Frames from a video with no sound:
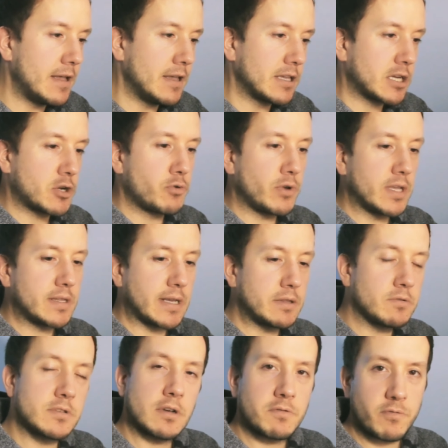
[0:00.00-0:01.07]
Create
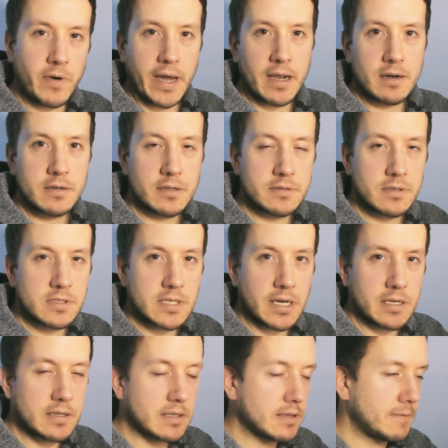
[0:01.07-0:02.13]
another file on the
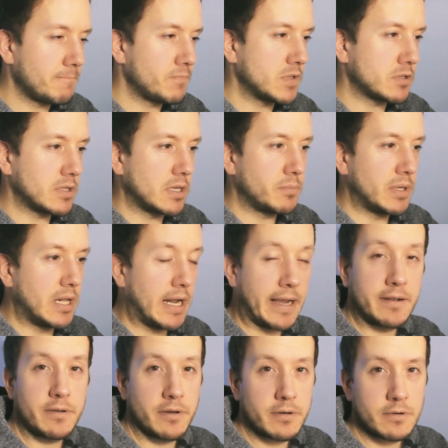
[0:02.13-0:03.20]
side. It's gonna be
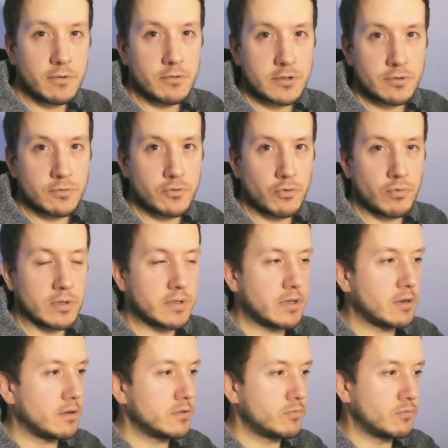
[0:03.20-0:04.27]
lighter also to render
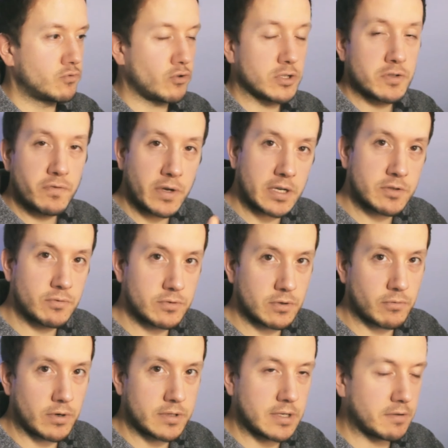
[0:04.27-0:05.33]
and to transfer to the
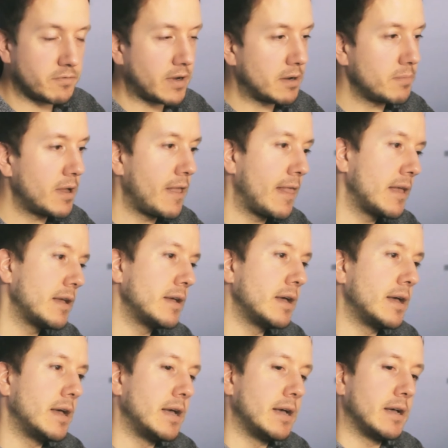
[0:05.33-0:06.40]
render farm.
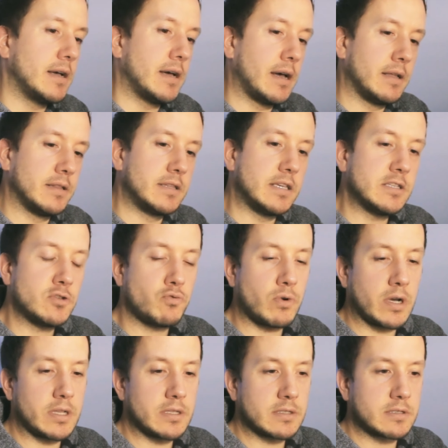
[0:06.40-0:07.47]
And this
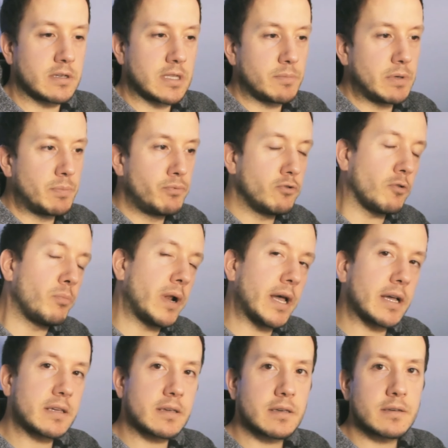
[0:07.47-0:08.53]
one is gonna be pure
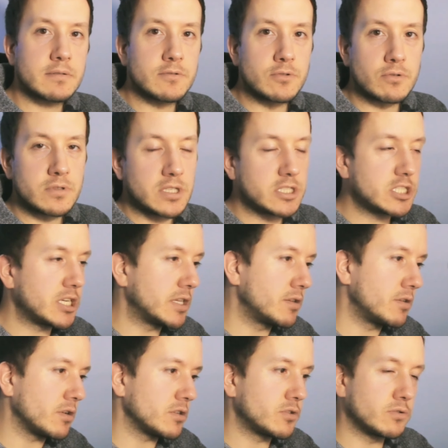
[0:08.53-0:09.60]
black. You don't need
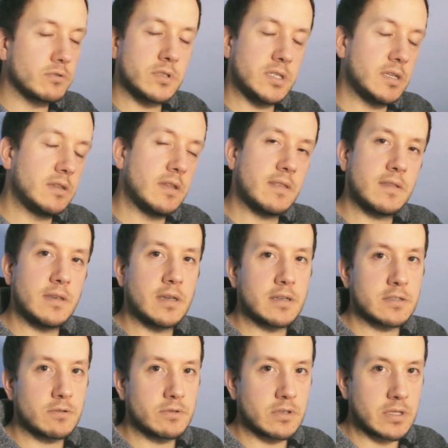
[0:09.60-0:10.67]
shaders, you don't need anything,
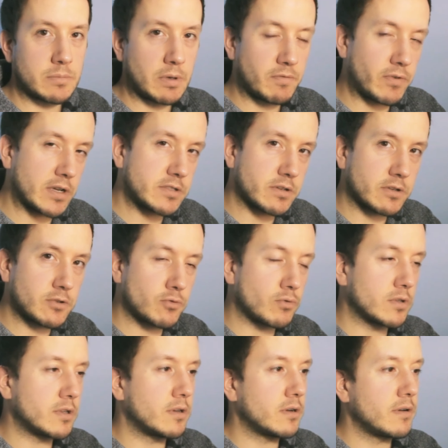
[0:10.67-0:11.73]
so it's gonna be faster to
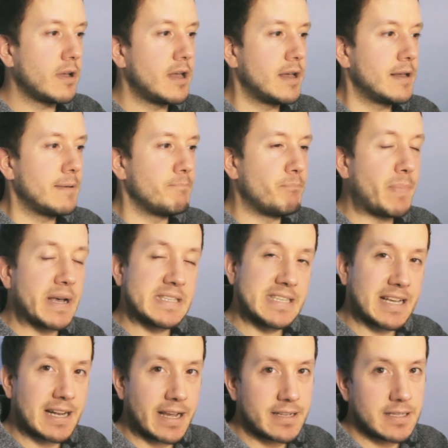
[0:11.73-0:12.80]
render.
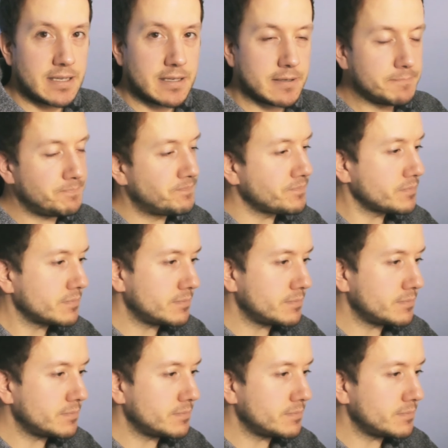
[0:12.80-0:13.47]
Basic lighting.